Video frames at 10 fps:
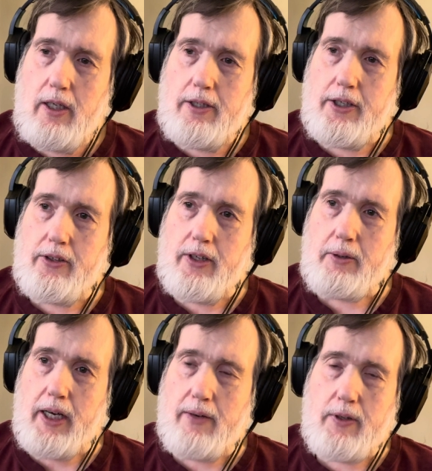they
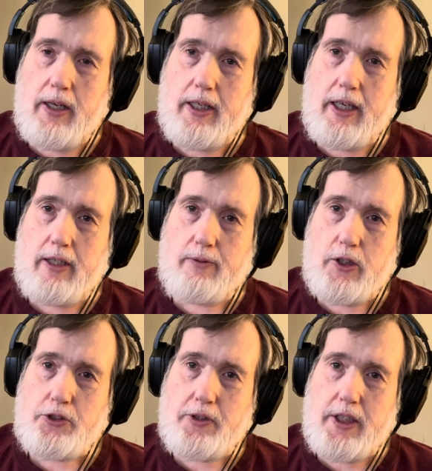were having like an
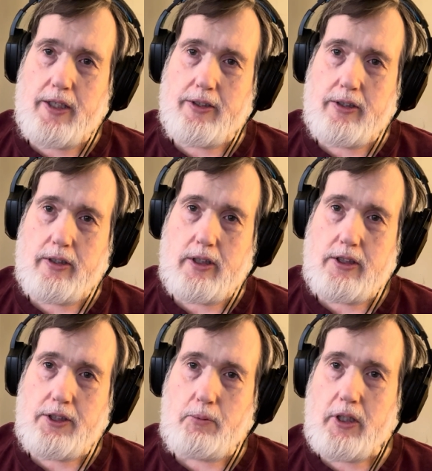anniversary dinner, and
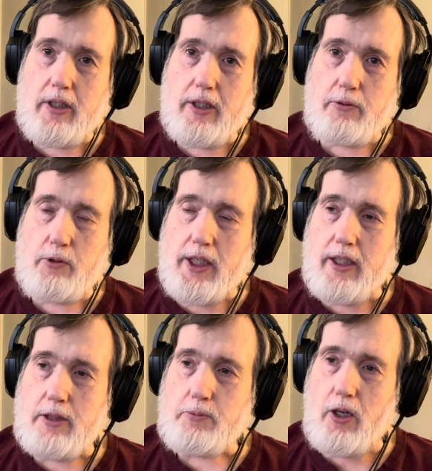she went there to read
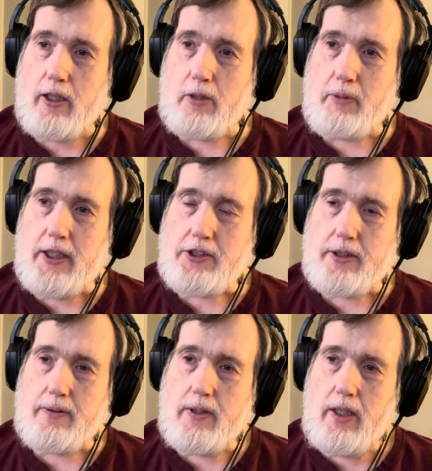this proclamation.